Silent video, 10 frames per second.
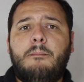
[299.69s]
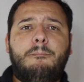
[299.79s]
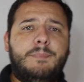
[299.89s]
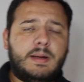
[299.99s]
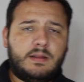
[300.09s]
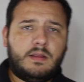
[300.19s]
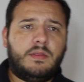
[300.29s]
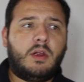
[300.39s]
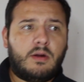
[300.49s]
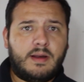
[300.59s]

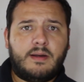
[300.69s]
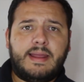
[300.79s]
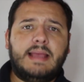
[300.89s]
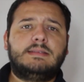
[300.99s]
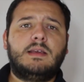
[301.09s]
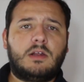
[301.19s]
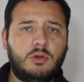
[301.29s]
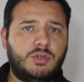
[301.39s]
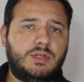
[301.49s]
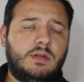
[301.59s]
but they're a nice
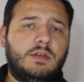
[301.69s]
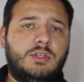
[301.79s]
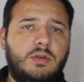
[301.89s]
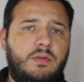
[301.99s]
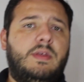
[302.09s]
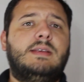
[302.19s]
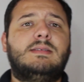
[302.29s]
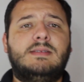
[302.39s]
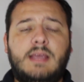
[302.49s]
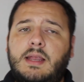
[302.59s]
inclusion to
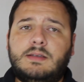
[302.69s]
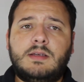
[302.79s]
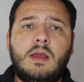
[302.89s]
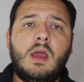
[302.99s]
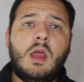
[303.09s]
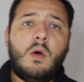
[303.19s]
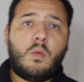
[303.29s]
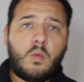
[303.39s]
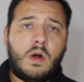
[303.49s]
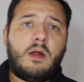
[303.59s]
this set.
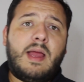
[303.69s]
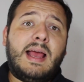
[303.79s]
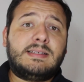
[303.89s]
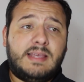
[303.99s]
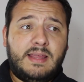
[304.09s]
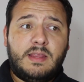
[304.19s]
Whereas in